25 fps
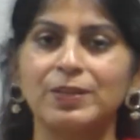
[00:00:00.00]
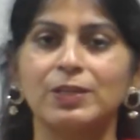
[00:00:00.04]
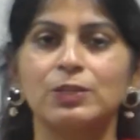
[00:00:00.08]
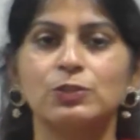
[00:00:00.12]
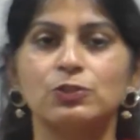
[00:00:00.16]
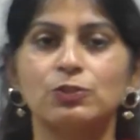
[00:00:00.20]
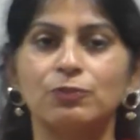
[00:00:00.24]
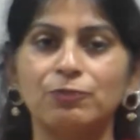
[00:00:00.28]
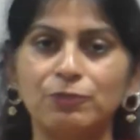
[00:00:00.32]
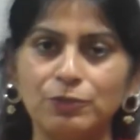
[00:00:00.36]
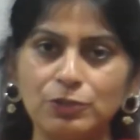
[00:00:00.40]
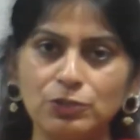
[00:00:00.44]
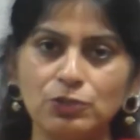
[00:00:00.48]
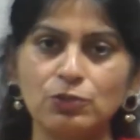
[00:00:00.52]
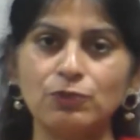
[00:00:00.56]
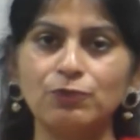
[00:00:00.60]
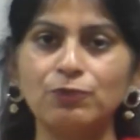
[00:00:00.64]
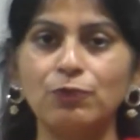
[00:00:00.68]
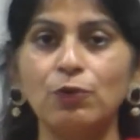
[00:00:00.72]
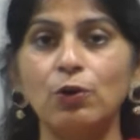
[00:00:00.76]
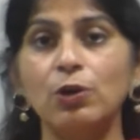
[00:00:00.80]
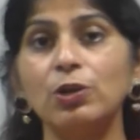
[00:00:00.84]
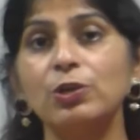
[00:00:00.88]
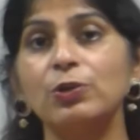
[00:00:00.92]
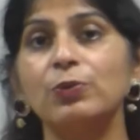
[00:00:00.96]
So first of
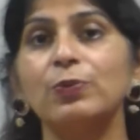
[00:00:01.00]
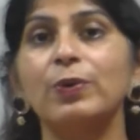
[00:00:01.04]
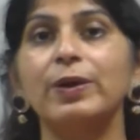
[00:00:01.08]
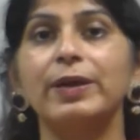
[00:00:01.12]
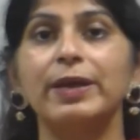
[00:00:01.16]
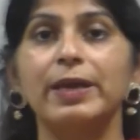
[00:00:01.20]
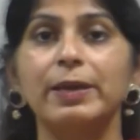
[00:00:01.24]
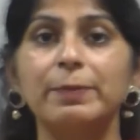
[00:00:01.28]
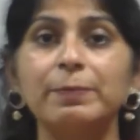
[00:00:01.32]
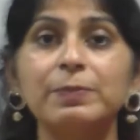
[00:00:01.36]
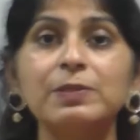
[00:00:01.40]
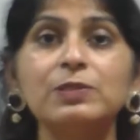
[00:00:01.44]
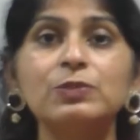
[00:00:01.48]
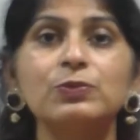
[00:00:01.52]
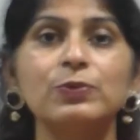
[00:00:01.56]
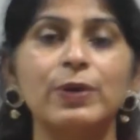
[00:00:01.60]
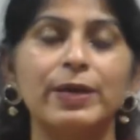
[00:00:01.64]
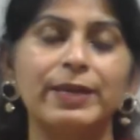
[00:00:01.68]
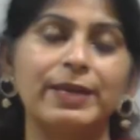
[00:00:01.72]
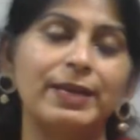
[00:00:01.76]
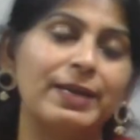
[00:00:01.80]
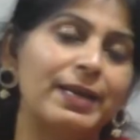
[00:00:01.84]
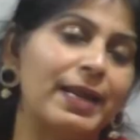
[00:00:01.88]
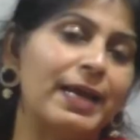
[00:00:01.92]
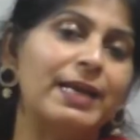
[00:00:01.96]
all, you are able to
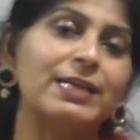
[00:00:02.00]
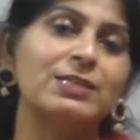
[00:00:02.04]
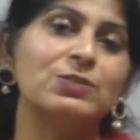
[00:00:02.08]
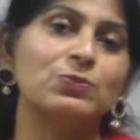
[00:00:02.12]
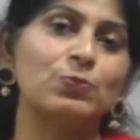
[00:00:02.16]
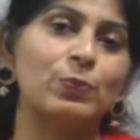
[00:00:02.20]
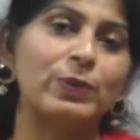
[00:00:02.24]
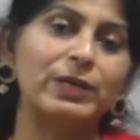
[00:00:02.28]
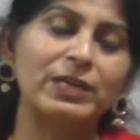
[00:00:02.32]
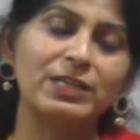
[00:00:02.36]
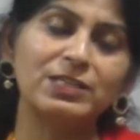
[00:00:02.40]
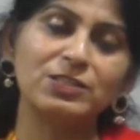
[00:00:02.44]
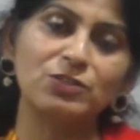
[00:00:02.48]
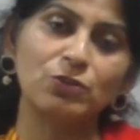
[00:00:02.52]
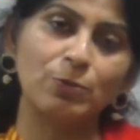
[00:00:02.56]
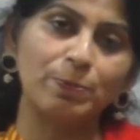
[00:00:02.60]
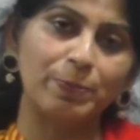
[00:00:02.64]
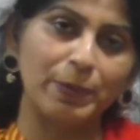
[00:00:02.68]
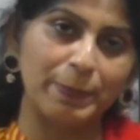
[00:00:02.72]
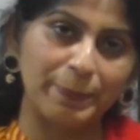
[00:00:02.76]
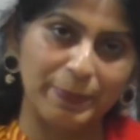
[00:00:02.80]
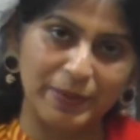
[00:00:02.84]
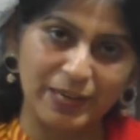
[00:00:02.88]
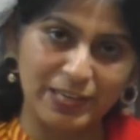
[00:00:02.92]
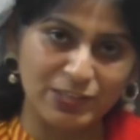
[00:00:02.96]
analyze what is your
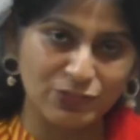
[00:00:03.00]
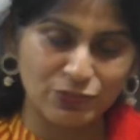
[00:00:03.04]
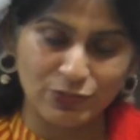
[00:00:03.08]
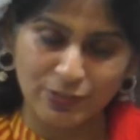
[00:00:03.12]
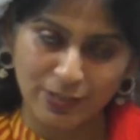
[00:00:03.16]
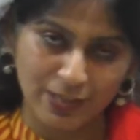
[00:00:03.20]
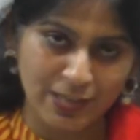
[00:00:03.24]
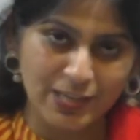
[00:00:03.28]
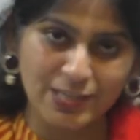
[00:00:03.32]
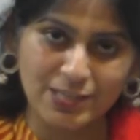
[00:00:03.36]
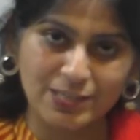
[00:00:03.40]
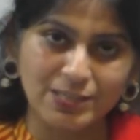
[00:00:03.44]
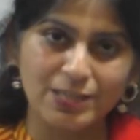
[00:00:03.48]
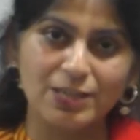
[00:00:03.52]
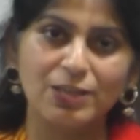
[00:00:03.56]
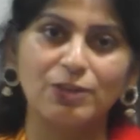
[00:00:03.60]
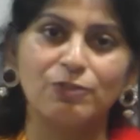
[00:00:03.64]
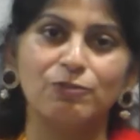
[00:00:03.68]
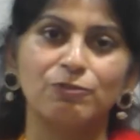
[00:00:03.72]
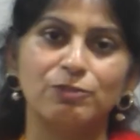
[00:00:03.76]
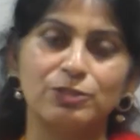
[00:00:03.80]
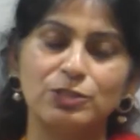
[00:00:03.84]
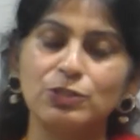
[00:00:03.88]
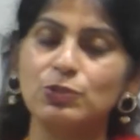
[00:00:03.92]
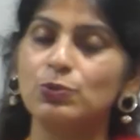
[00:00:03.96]
preparation is,
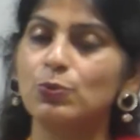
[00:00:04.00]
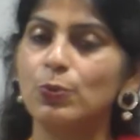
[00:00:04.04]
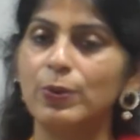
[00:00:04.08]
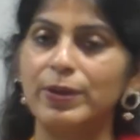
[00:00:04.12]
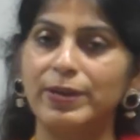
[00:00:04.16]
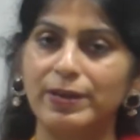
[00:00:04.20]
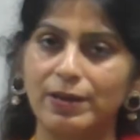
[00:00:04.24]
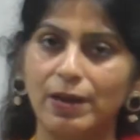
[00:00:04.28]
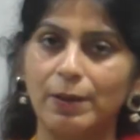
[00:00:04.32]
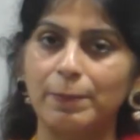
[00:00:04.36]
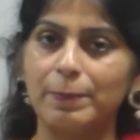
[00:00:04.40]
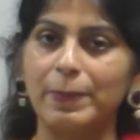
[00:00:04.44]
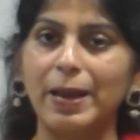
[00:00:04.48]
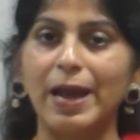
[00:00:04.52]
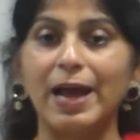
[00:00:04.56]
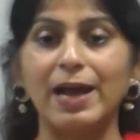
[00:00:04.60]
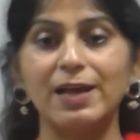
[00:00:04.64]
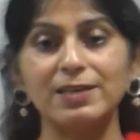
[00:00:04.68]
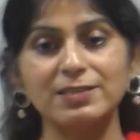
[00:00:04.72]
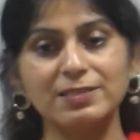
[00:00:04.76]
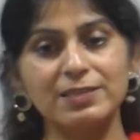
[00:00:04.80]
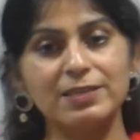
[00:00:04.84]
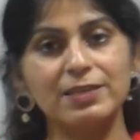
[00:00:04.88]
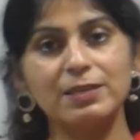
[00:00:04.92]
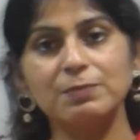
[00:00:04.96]
which is going up.
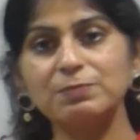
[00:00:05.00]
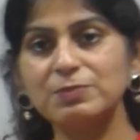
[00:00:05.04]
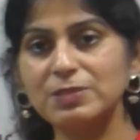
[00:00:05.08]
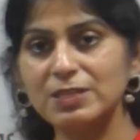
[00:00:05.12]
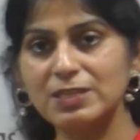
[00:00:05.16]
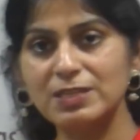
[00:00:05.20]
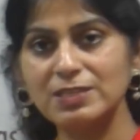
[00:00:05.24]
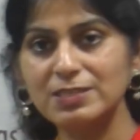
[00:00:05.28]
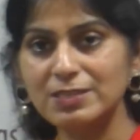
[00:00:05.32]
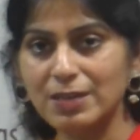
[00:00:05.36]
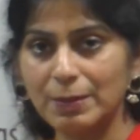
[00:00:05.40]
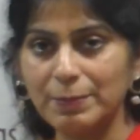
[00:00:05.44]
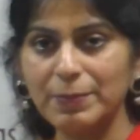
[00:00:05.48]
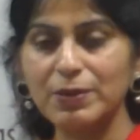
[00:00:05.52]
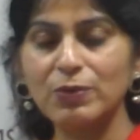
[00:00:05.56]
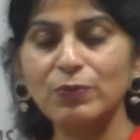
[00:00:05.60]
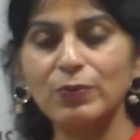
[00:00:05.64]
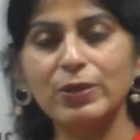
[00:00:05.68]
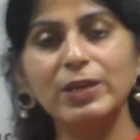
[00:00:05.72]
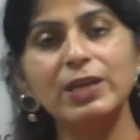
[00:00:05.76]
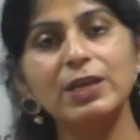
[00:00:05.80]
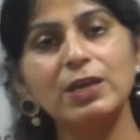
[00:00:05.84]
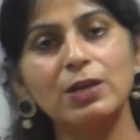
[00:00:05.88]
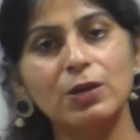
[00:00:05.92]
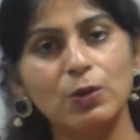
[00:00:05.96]
As the NIMSET is coming
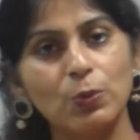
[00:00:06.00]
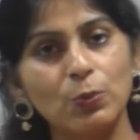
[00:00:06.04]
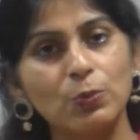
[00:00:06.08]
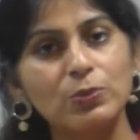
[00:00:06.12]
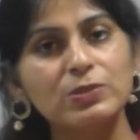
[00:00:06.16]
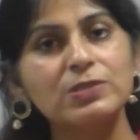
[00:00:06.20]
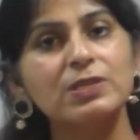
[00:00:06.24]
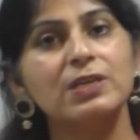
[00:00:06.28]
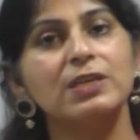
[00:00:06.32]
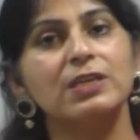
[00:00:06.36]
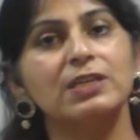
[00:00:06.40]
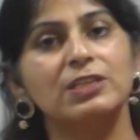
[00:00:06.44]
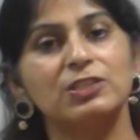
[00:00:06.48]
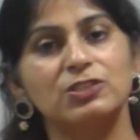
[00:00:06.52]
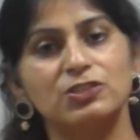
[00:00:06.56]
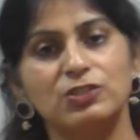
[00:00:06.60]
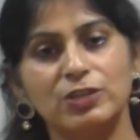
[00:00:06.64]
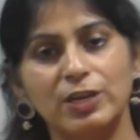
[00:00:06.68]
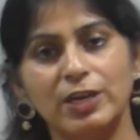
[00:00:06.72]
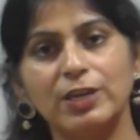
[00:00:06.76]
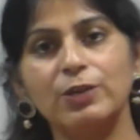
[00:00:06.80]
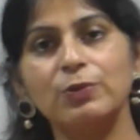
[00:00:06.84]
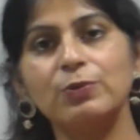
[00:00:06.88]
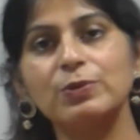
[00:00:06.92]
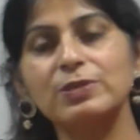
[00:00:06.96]
very close,
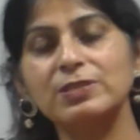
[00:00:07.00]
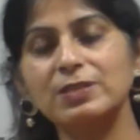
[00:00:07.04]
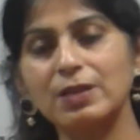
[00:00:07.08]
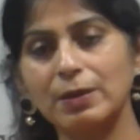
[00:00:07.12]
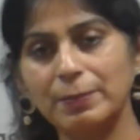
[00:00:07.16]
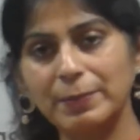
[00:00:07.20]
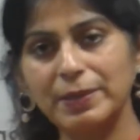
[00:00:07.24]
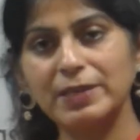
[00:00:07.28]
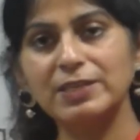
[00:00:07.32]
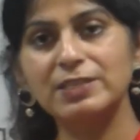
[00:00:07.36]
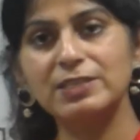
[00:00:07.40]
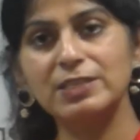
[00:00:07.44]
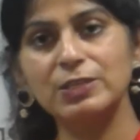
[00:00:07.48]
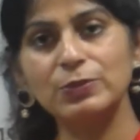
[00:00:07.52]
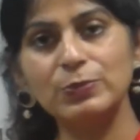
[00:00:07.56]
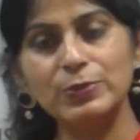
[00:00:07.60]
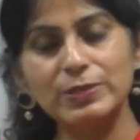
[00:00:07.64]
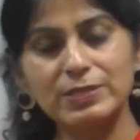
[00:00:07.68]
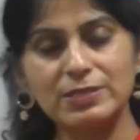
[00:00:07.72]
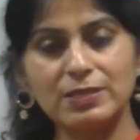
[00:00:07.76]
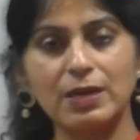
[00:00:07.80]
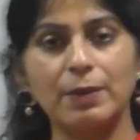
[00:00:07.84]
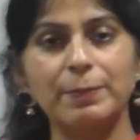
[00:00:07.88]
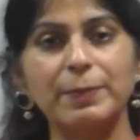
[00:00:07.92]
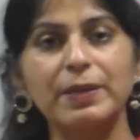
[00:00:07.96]
JNU is coming, DU
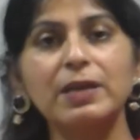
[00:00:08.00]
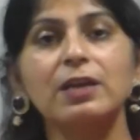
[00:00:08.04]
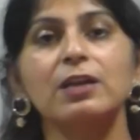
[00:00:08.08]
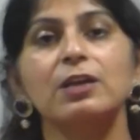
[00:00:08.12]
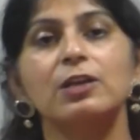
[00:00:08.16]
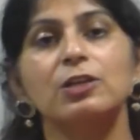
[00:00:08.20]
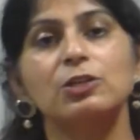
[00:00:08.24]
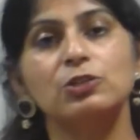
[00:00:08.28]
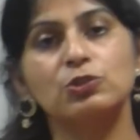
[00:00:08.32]
is coming.